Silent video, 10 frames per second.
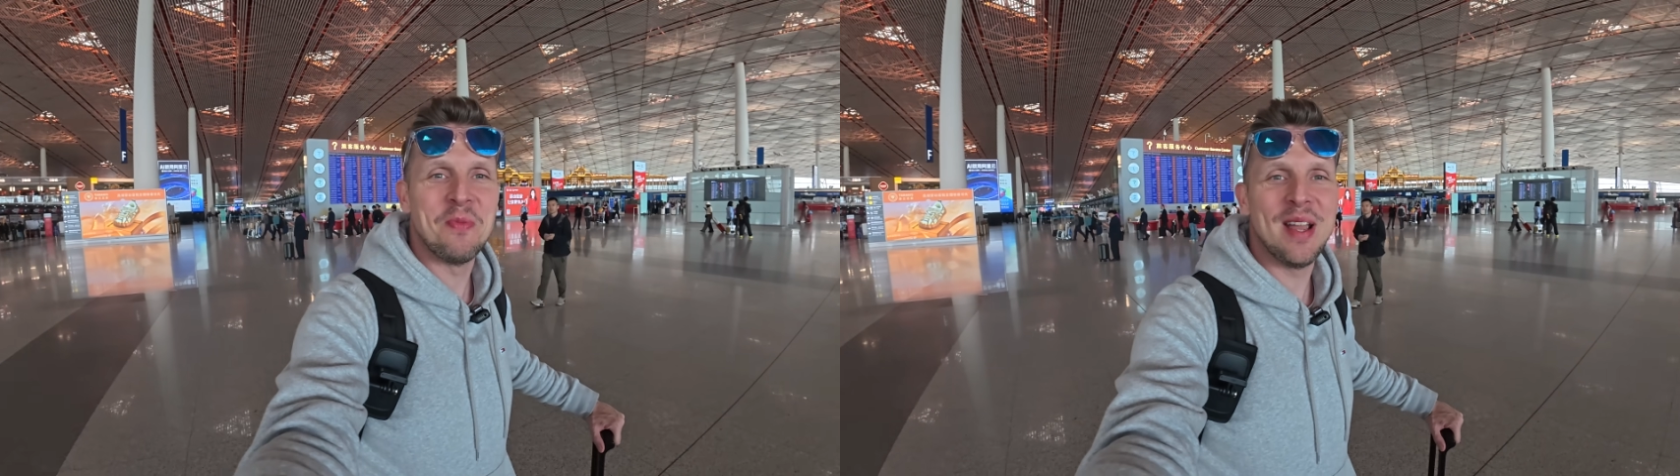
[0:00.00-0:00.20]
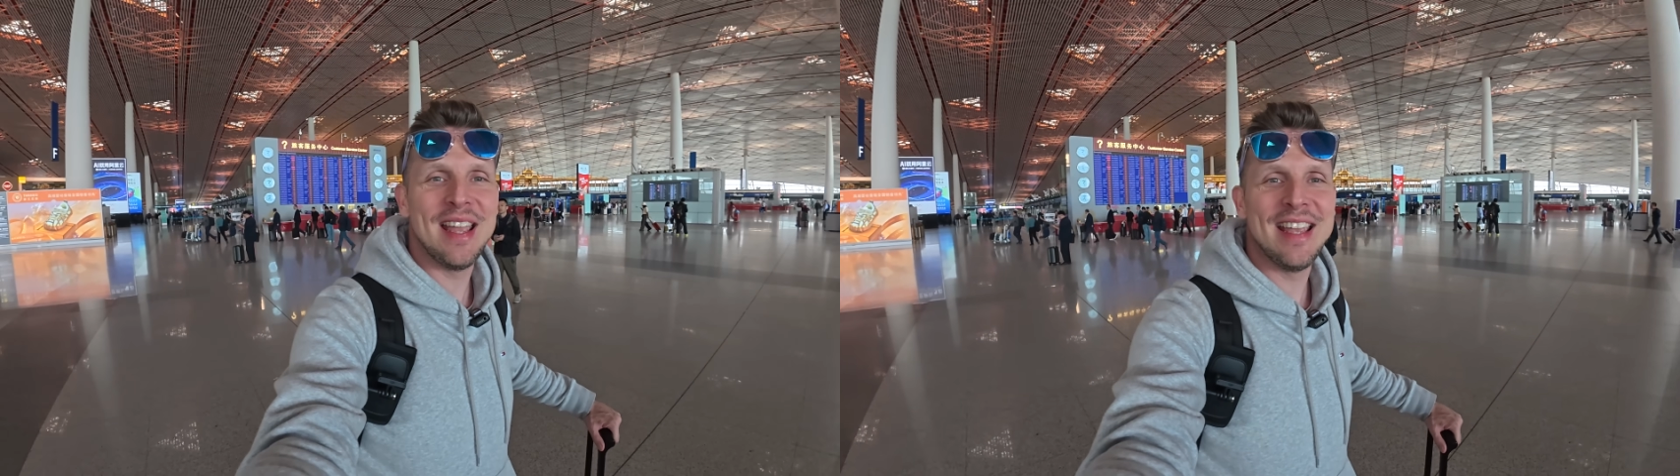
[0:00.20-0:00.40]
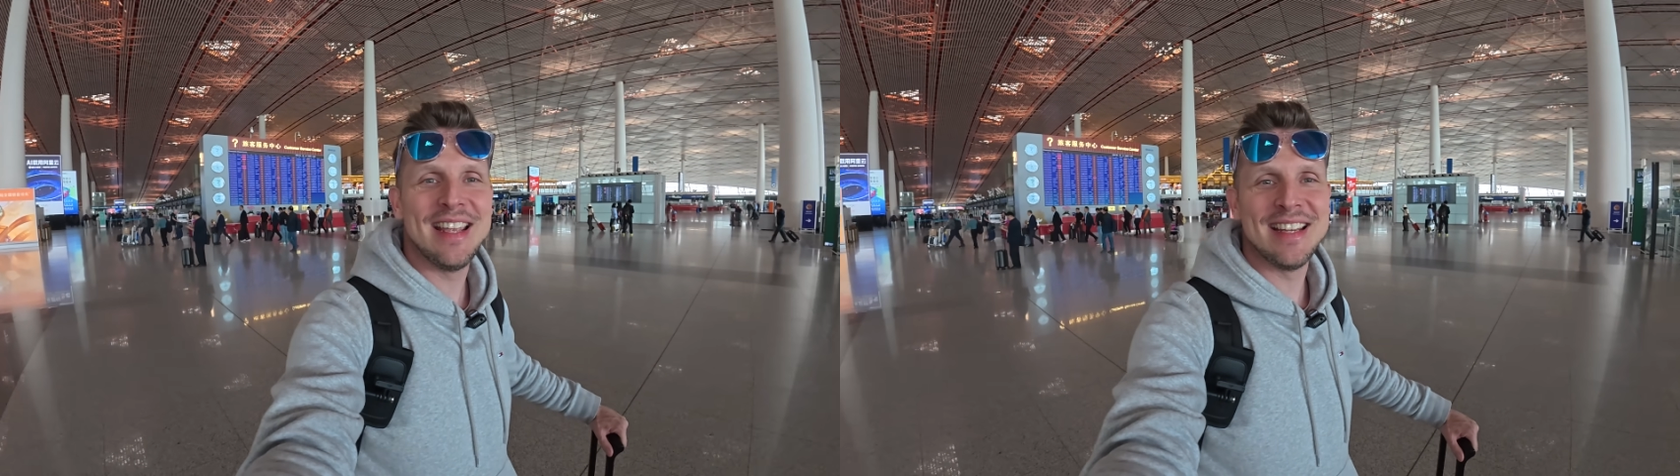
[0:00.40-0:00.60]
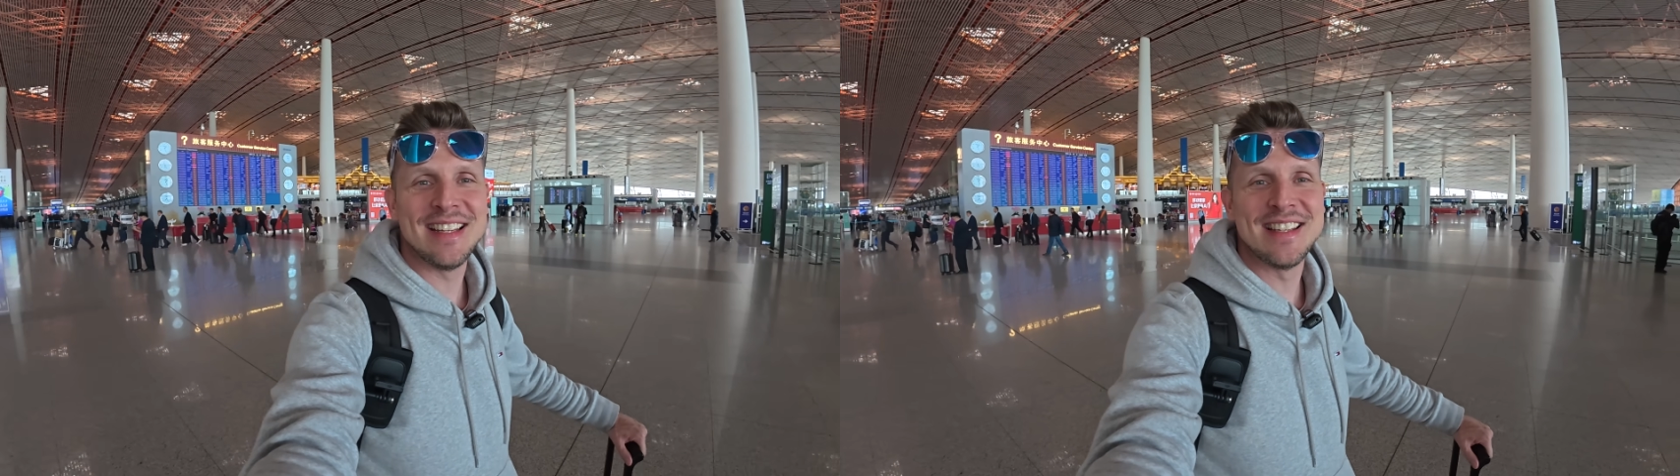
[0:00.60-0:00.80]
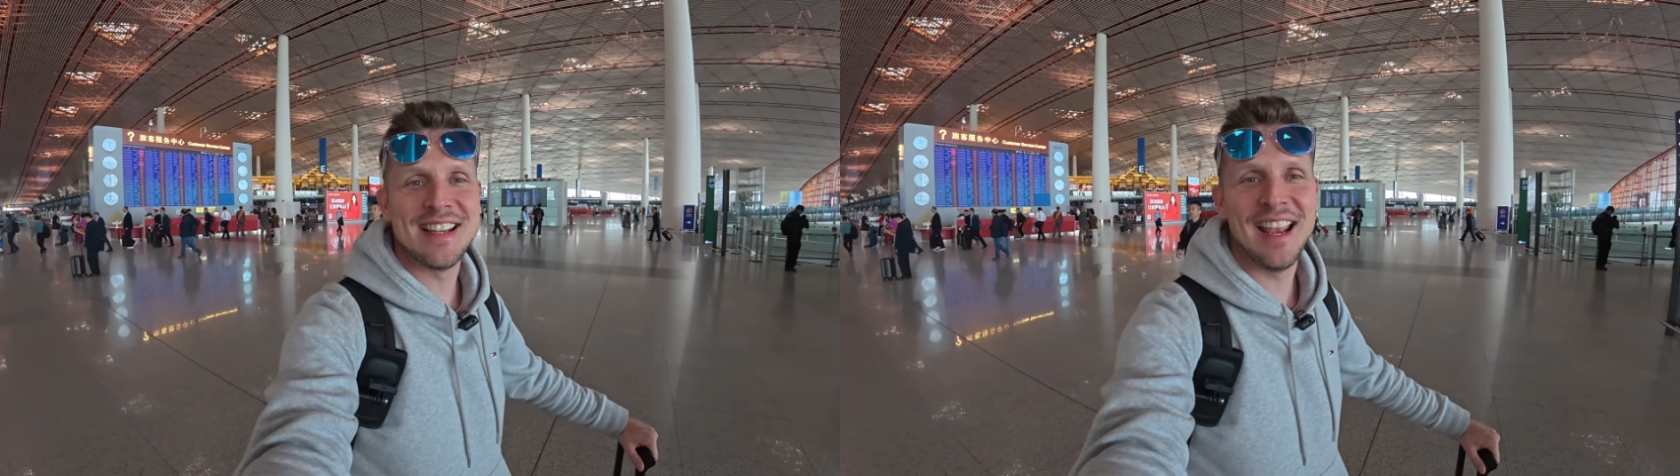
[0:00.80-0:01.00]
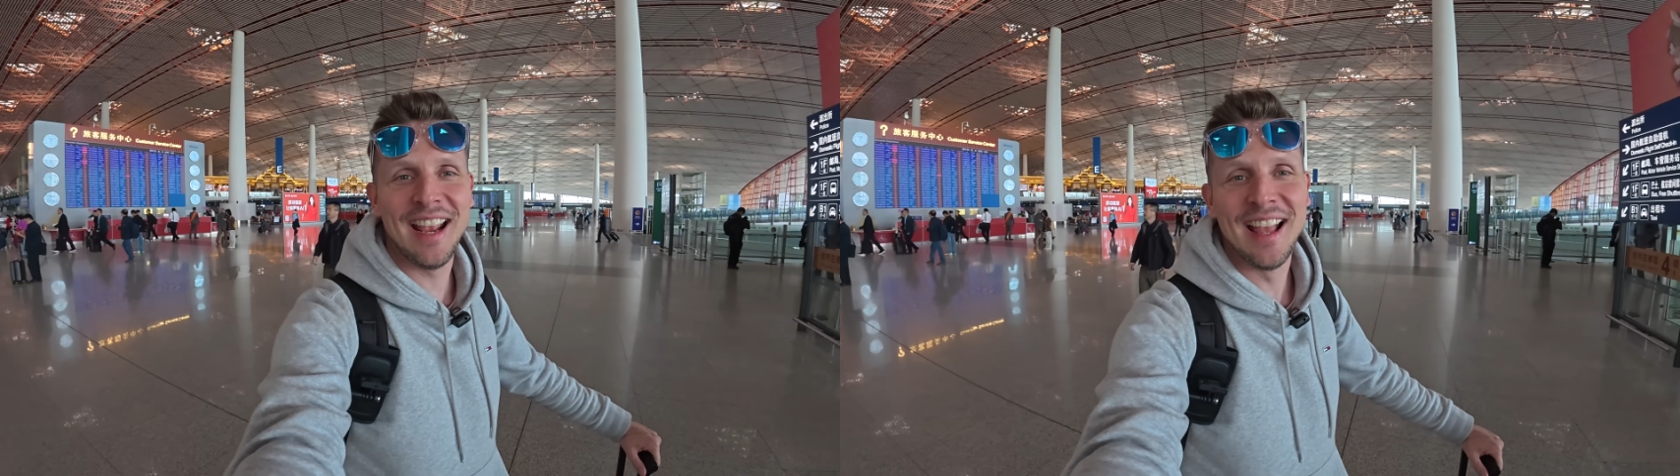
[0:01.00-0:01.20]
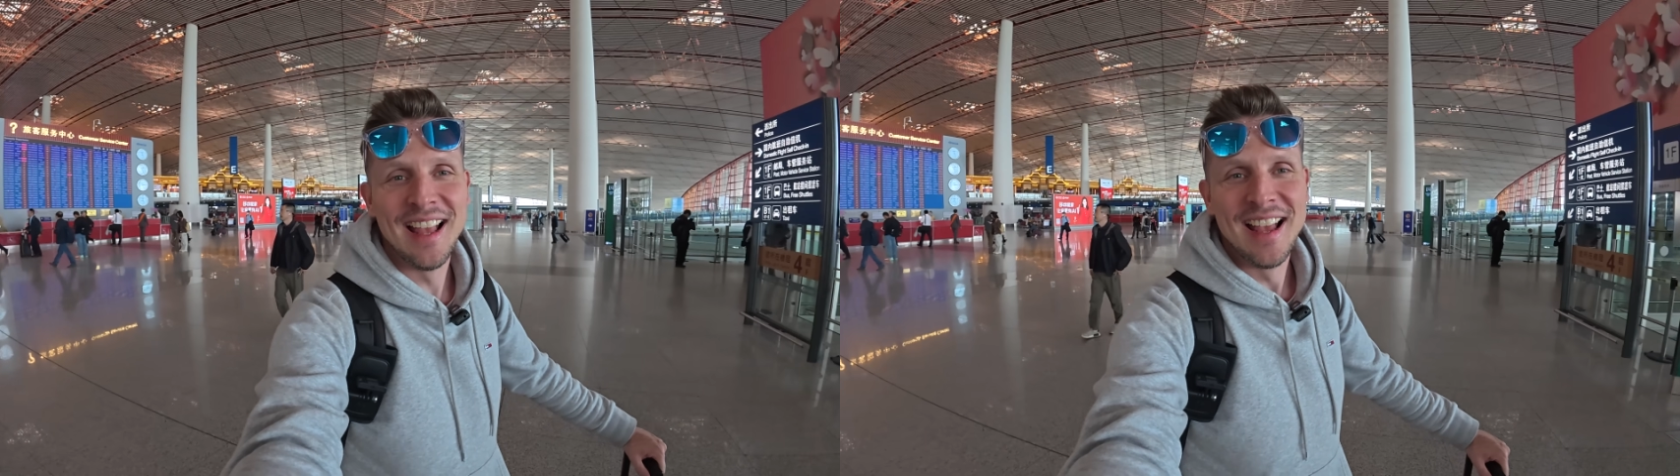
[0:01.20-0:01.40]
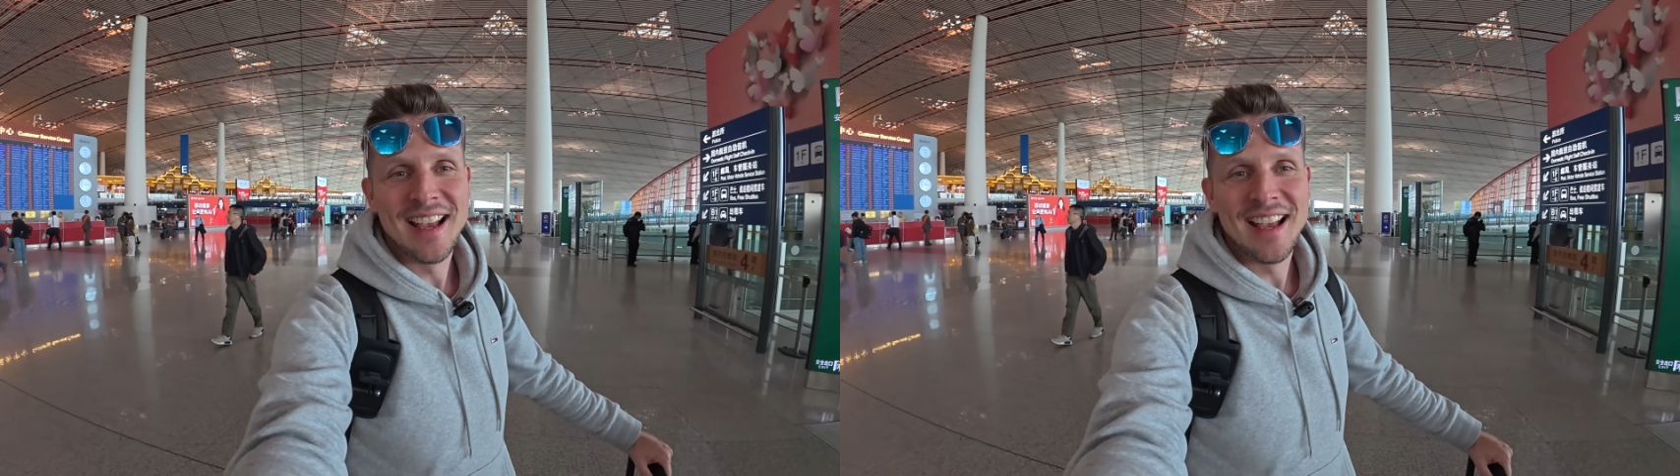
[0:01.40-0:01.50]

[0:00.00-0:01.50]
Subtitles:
Beijing